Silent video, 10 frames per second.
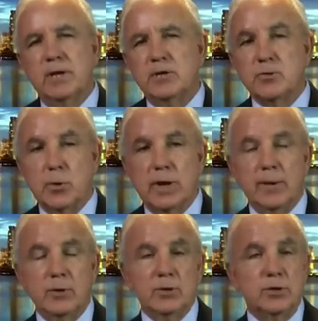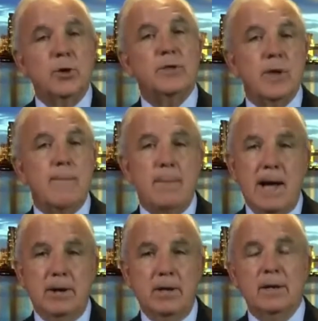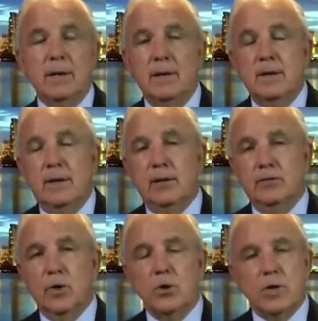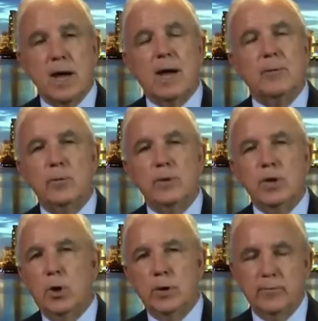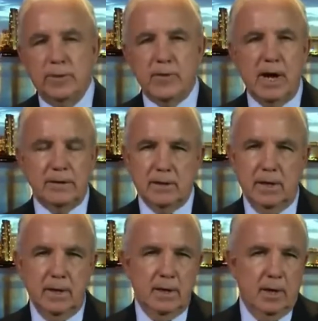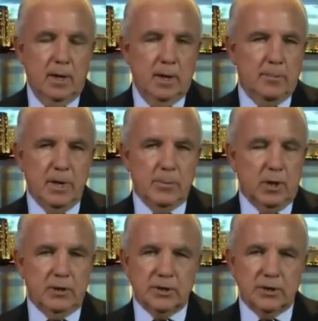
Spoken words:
agents weren't able to do anything about it. And so, yeah, we know that we've got people on the